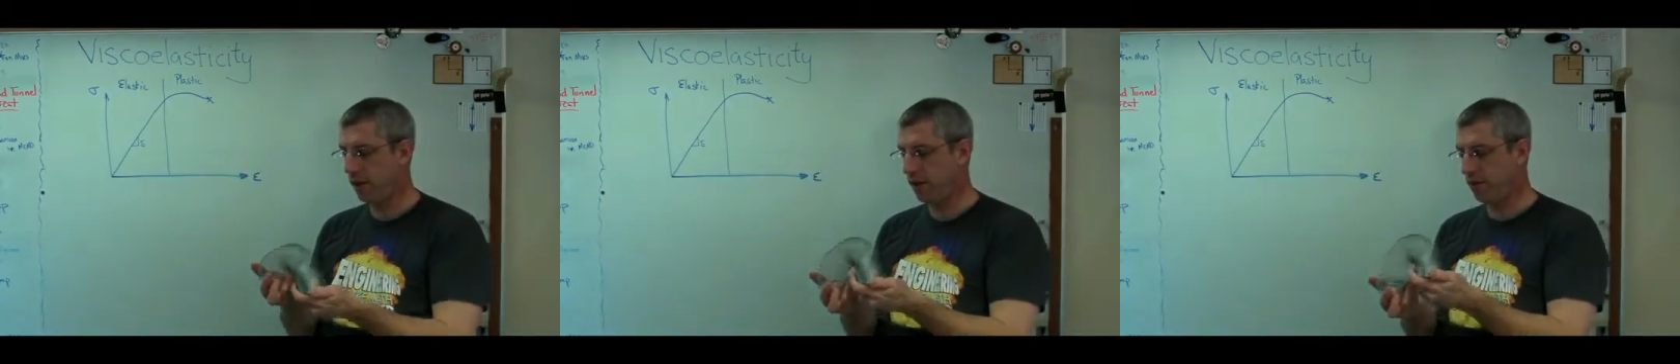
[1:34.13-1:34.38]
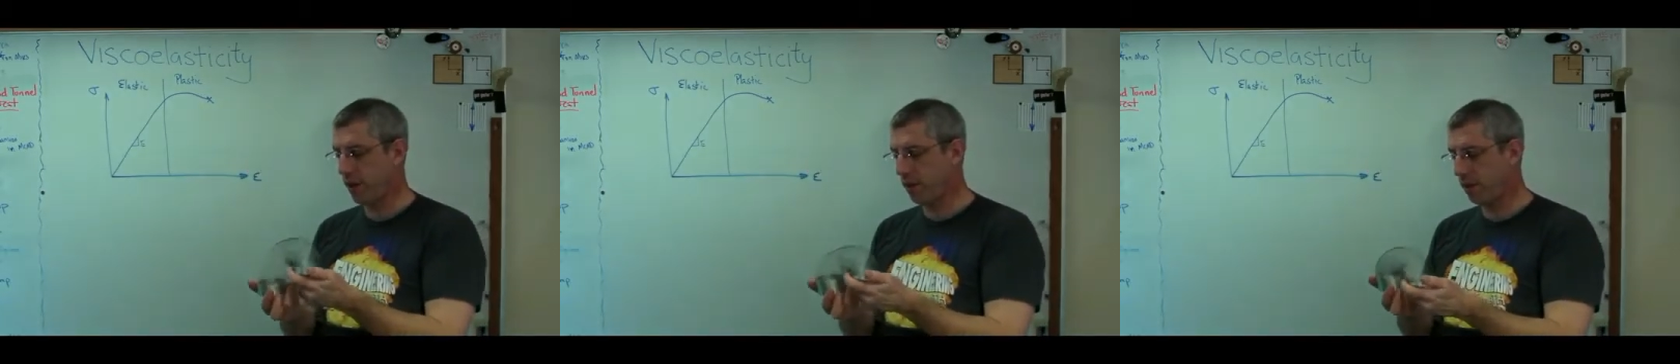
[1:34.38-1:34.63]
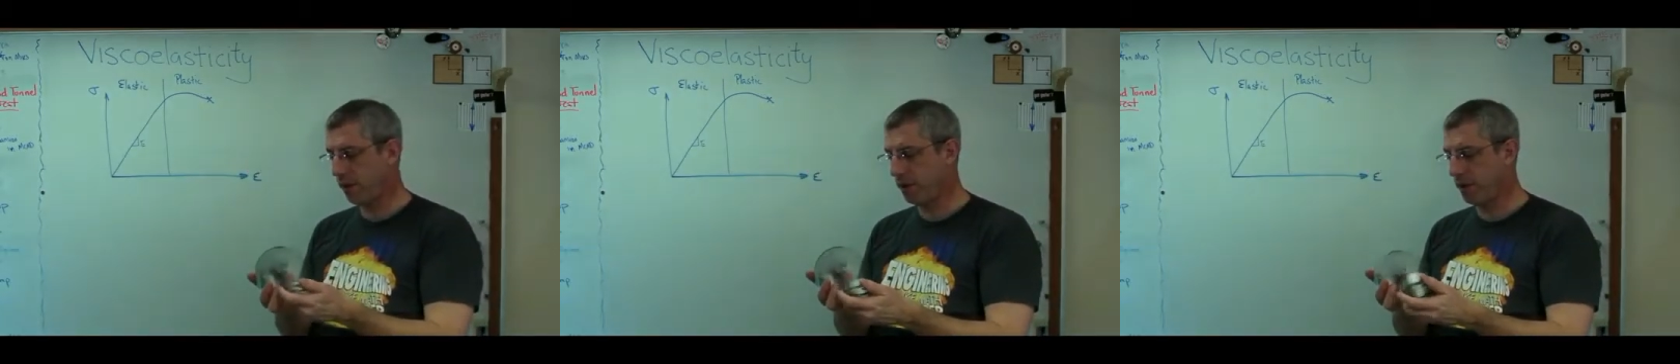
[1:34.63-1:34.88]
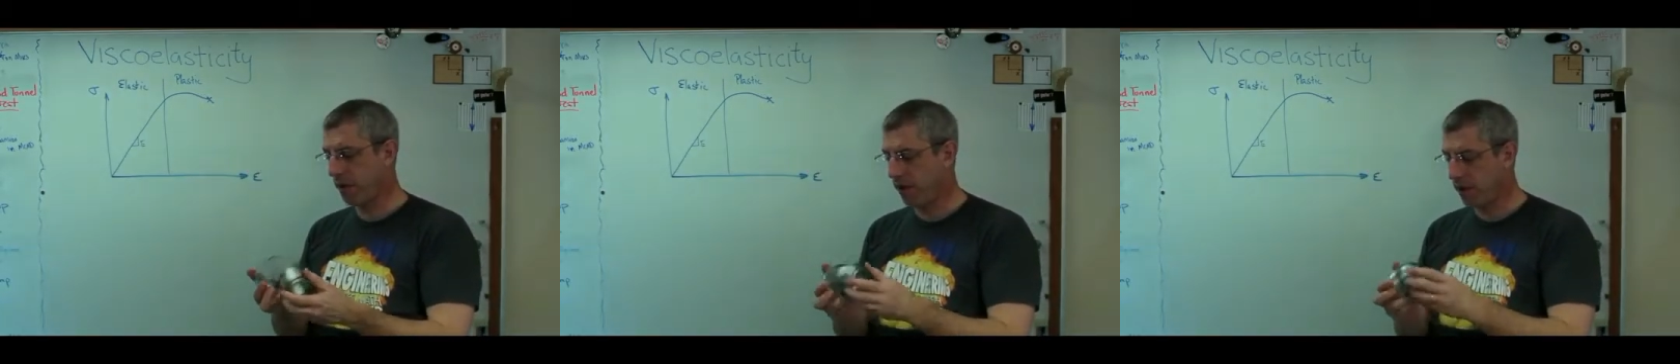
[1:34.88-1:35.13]
you've probably
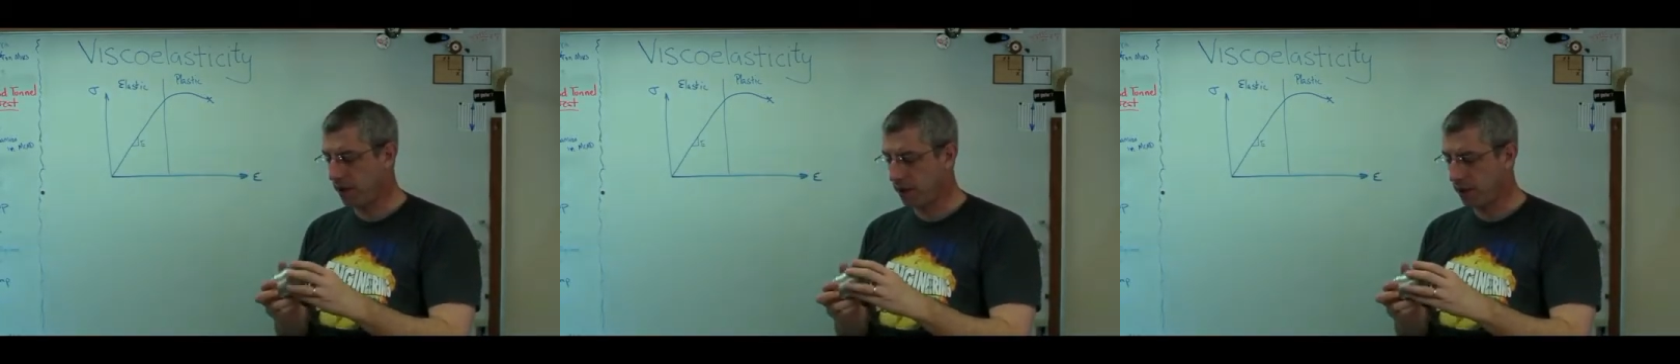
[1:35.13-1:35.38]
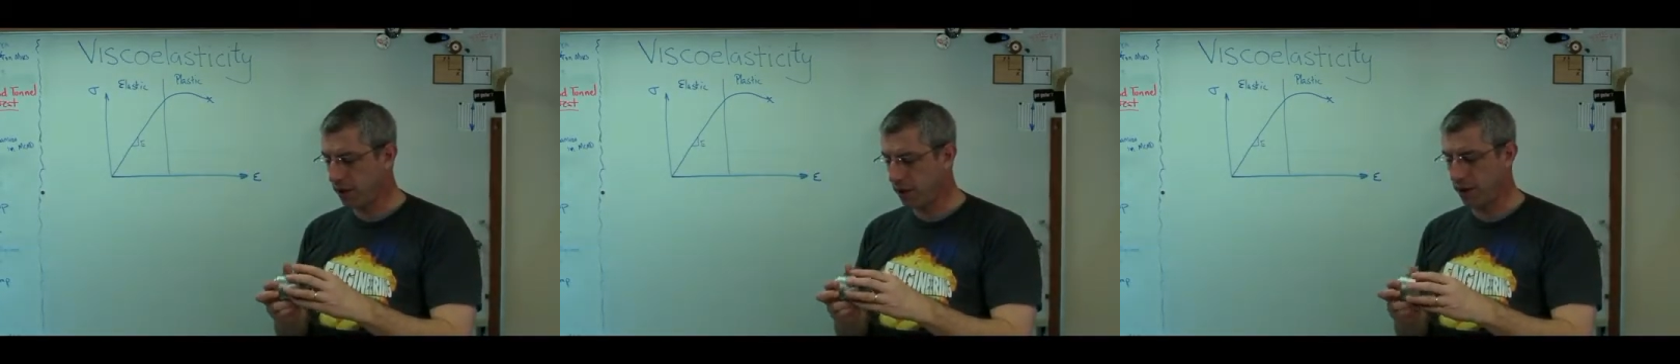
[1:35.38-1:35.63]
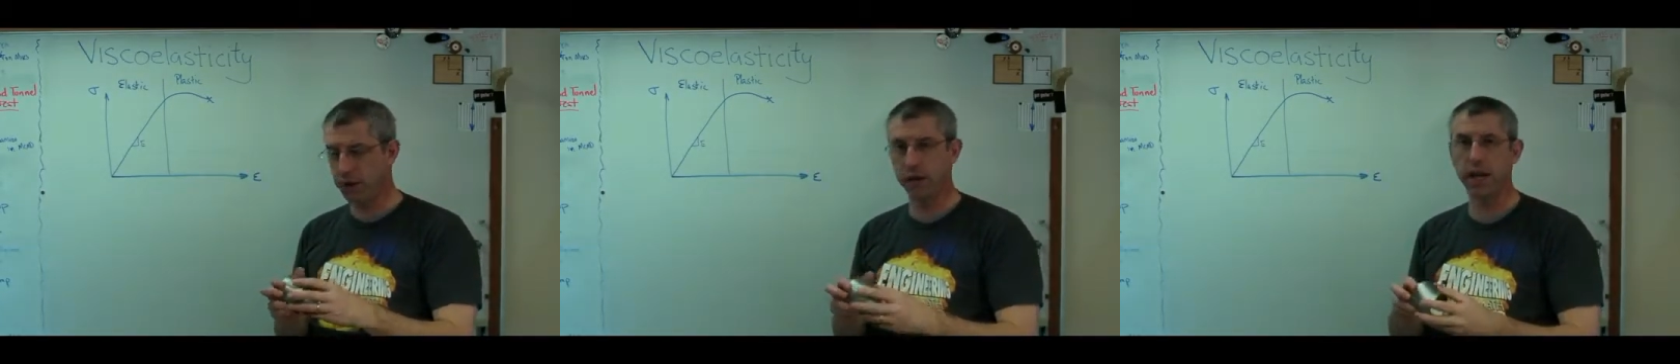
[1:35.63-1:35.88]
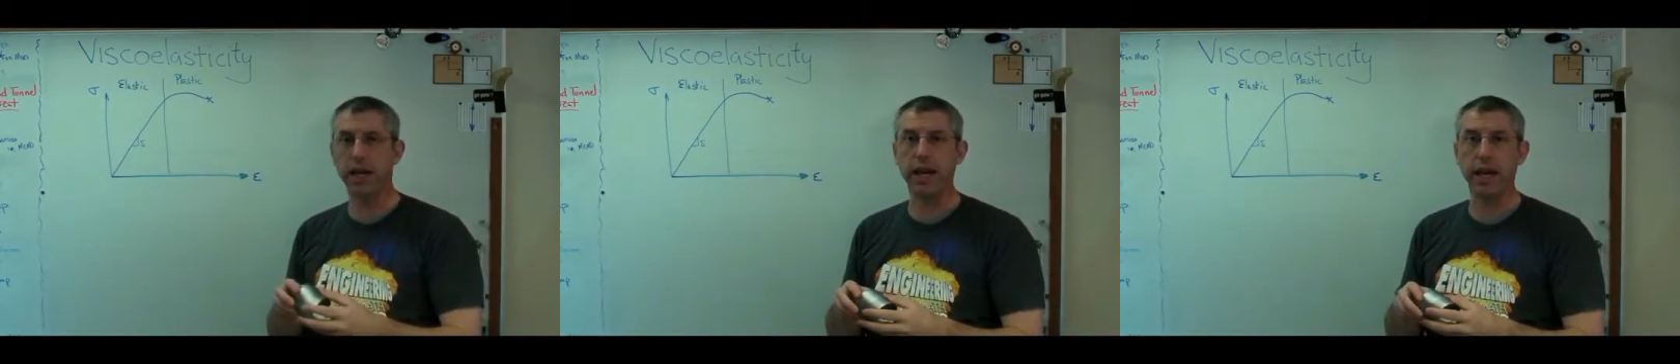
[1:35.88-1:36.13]
seen this. It's called a
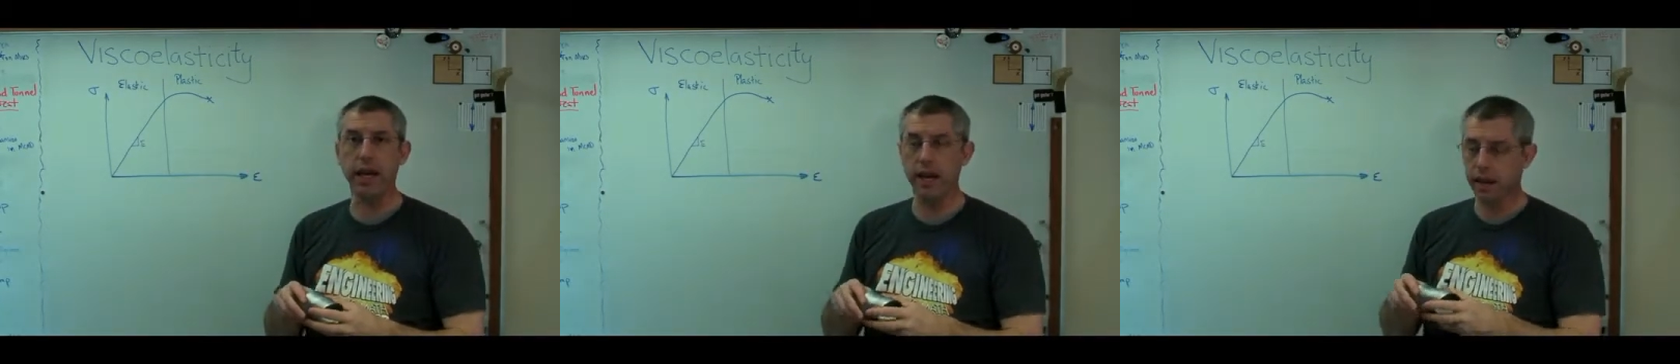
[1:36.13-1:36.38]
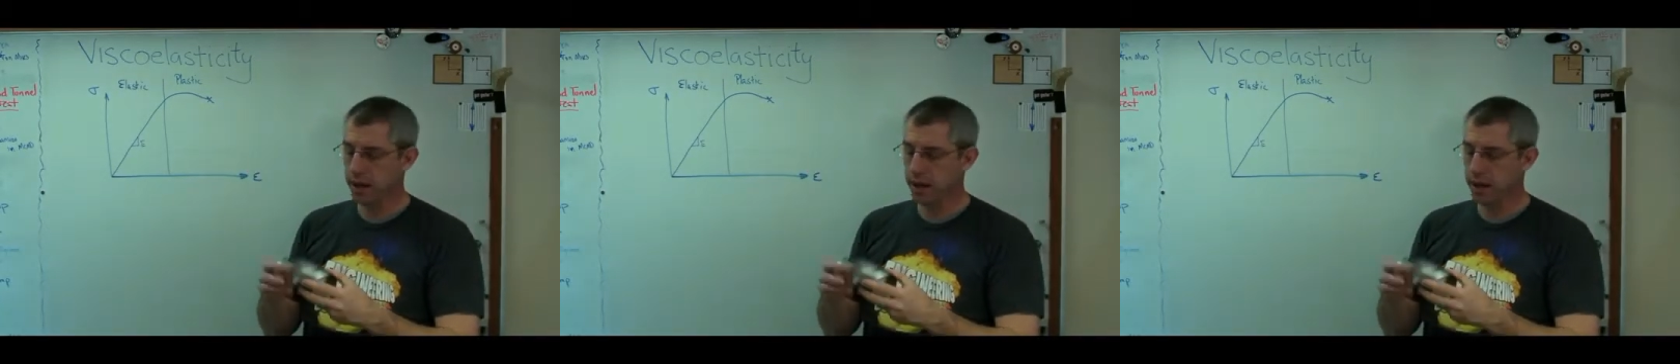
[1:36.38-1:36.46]
slinky.